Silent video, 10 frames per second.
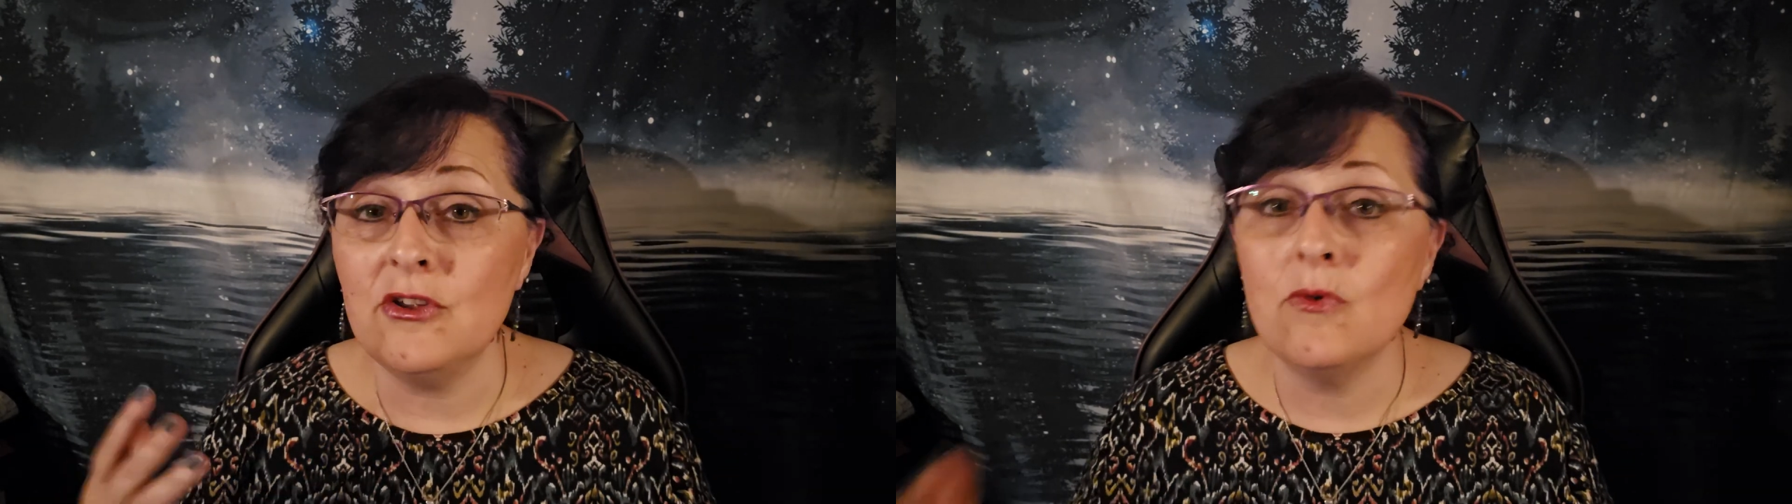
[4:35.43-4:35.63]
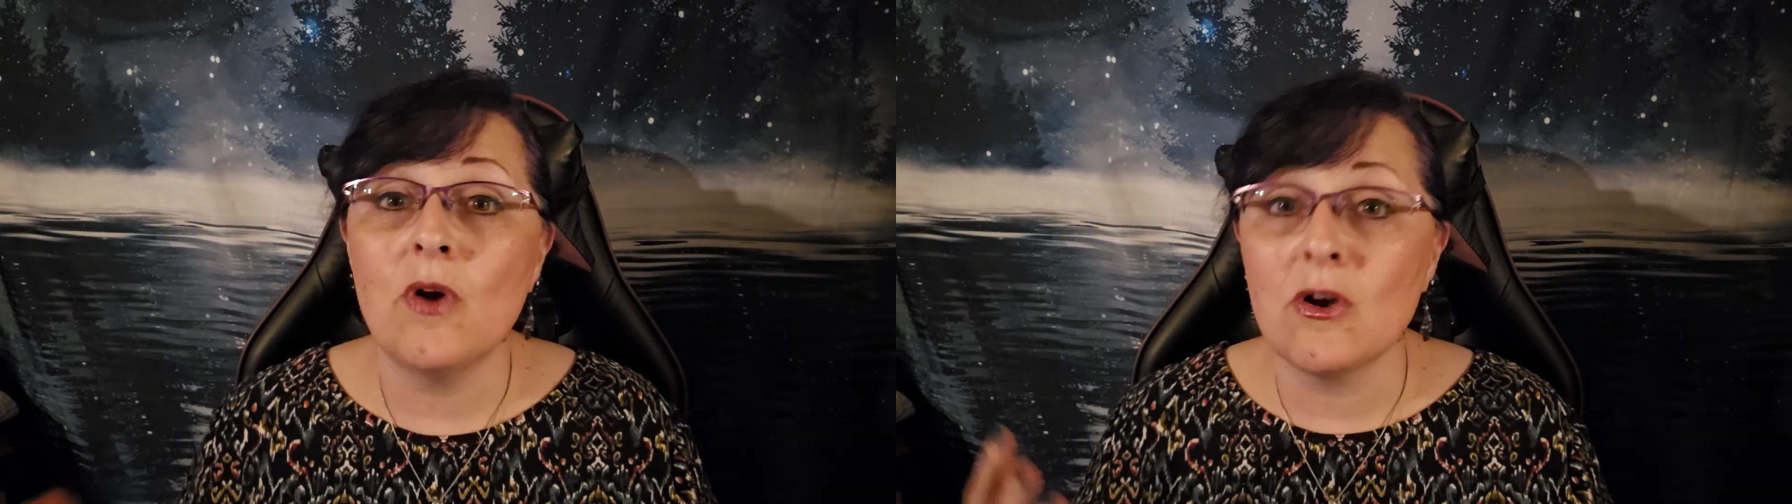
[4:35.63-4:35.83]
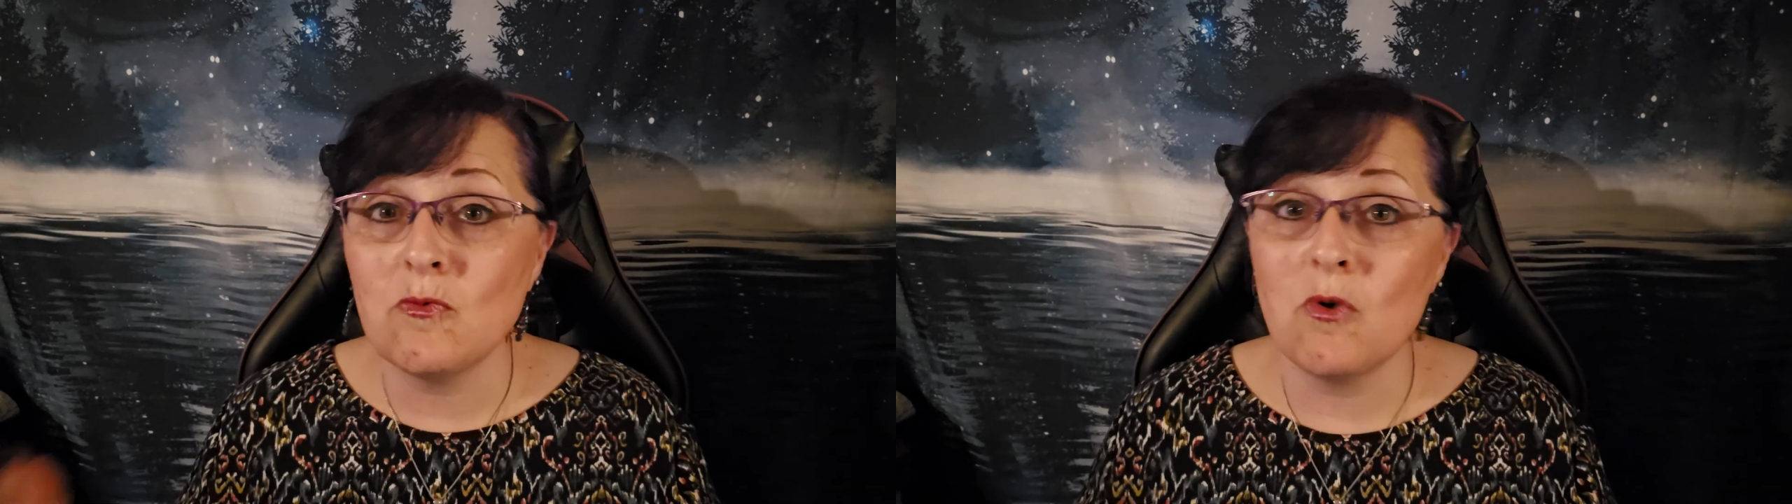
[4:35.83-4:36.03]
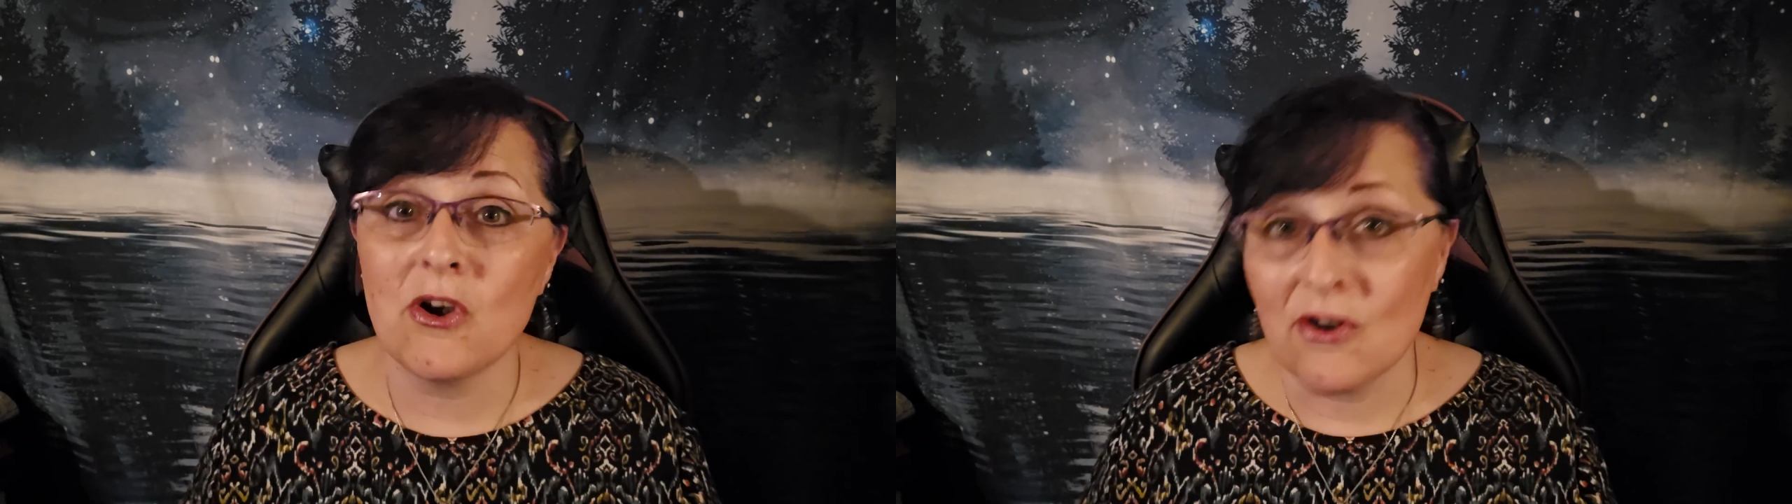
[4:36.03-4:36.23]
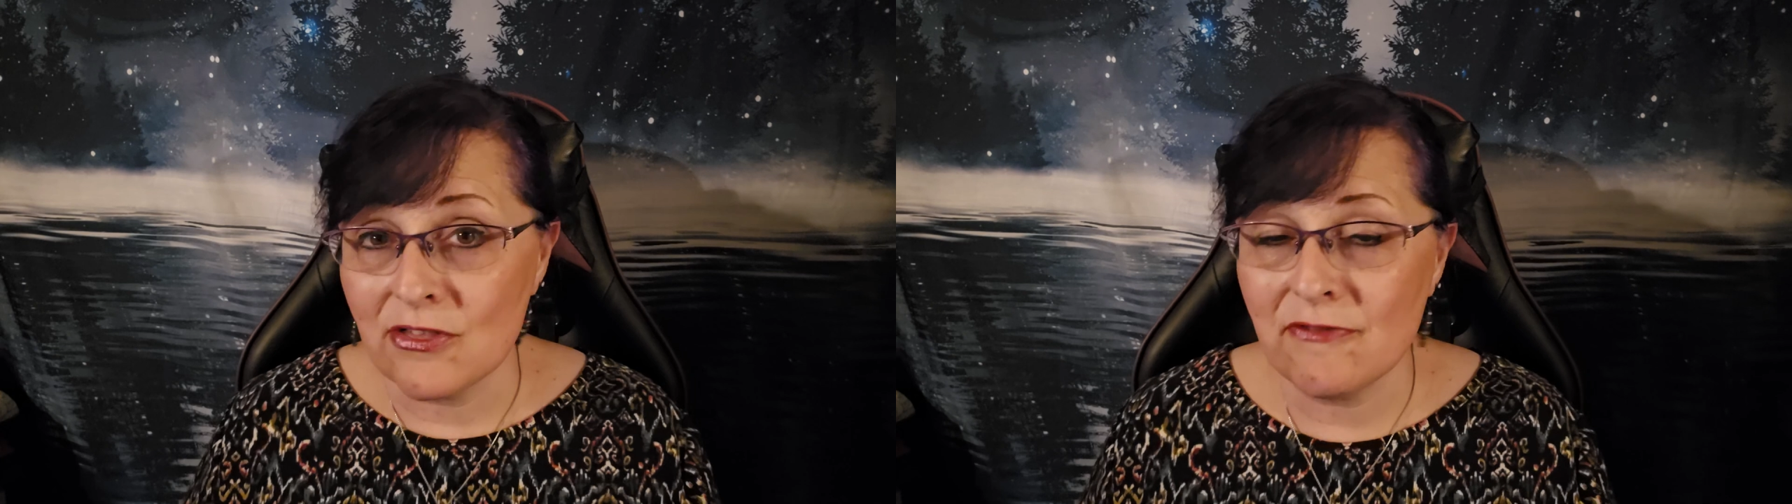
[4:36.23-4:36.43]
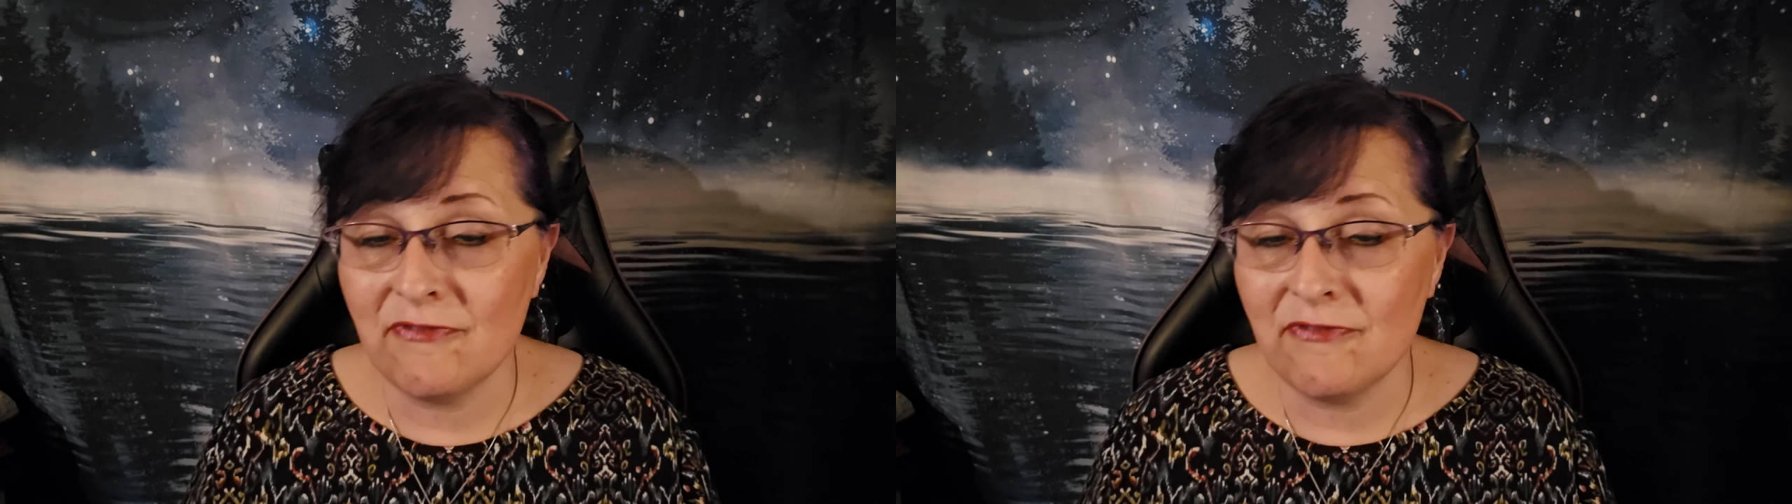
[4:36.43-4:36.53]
You are worth